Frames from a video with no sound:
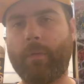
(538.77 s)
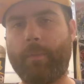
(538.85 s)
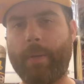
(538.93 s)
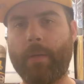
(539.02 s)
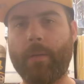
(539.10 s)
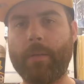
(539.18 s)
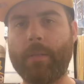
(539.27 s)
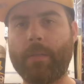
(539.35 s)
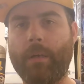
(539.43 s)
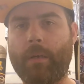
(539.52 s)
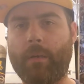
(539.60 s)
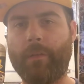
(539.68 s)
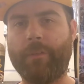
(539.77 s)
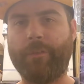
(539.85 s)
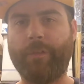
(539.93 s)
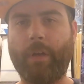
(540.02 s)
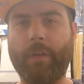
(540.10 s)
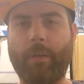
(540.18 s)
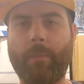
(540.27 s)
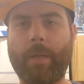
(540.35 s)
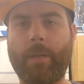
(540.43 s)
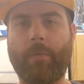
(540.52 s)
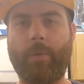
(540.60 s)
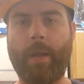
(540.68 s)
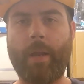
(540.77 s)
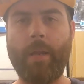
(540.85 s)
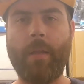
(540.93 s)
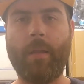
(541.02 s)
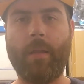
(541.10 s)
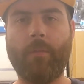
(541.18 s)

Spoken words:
appearance of Omega Red.